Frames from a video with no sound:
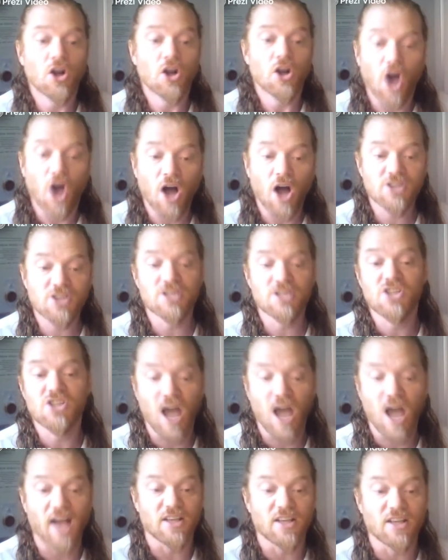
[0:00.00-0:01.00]
Gods and
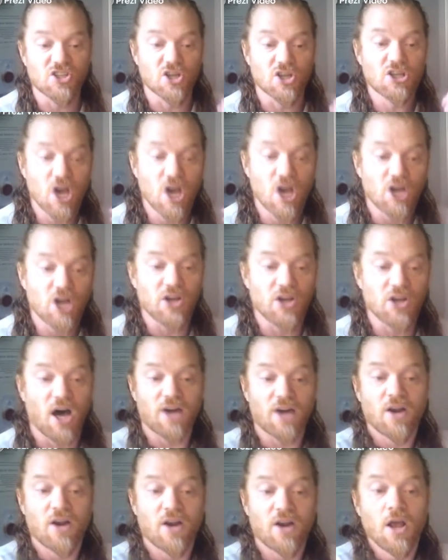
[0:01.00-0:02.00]
giants, or Jotnar,